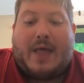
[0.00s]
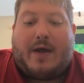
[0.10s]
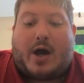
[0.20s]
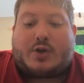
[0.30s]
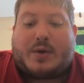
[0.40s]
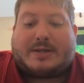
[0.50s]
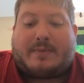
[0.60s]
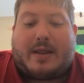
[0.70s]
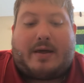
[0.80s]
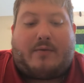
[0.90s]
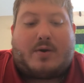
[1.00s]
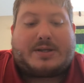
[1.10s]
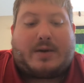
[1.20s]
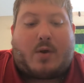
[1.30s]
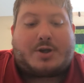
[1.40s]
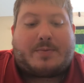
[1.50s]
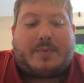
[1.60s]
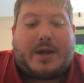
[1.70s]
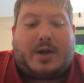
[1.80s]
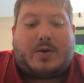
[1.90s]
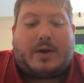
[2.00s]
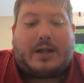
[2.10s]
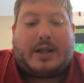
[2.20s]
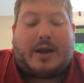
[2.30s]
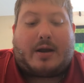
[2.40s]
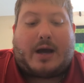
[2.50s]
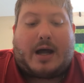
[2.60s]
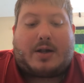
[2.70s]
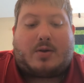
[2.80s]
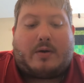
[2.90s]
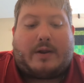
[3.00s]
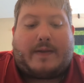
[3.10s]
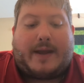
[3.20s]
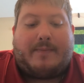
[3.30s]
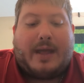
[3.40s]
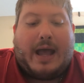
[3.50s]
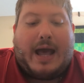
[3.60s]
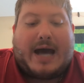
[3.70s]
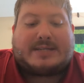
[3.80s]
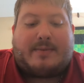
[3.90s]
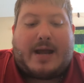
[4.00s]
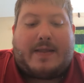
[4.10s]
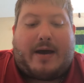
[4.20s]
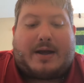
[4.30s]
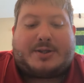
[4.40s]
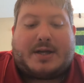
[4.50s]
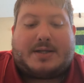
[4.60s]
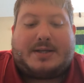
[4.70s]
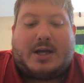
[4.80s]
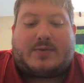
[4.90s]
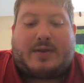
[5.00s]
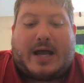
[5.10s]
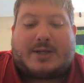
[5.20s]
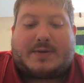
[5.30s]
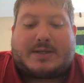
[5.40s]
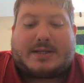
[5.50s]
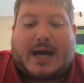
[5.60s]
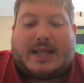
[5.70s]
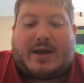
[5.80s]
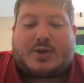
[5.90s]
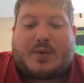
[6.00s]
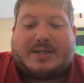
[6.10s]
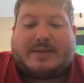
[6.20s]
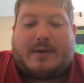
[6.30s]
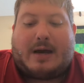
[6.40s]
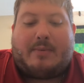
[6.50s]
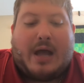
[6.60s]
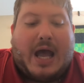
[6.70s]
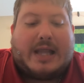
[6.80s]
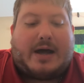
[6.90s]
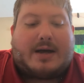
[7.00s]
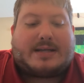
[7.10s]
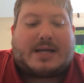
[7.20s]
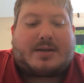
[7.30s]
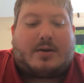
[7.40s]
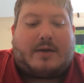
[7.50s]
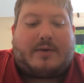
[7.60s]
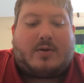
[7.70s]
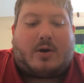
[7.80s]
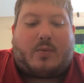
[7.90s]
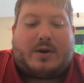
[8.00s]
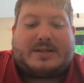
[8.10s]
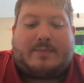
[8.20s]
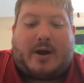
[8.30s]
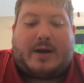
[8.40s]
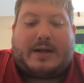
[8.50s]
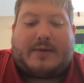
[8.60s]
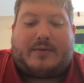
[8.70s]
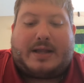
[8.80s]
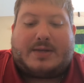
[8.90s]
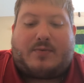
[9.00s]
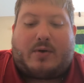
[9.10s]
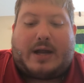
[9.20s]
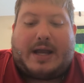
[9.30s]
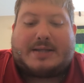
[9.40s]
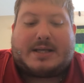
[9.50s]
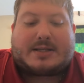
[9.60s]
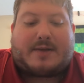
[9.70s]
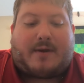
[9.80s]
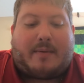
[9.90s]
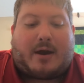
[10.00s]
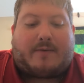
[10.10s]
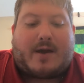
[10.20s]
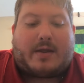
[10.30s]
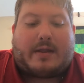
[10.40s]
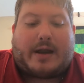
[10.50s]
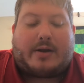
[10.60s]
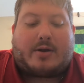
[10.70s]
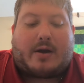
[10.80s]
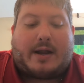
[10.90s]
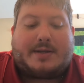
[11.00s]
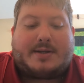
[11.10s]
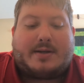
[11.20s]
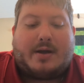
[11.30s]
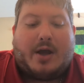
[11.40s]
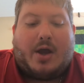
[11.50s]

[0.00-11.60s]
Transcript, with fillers: Thou hast raised him by thy voice, and he worshiped thee. Glory to thee, our God, glory to thee. As a man thou hast shed tears for Lazarus, as God thou hast raised him up. Thou hast asked, O loving Lord, where is he buried, dead for these four days, thus confirming our faith in thine incarnation.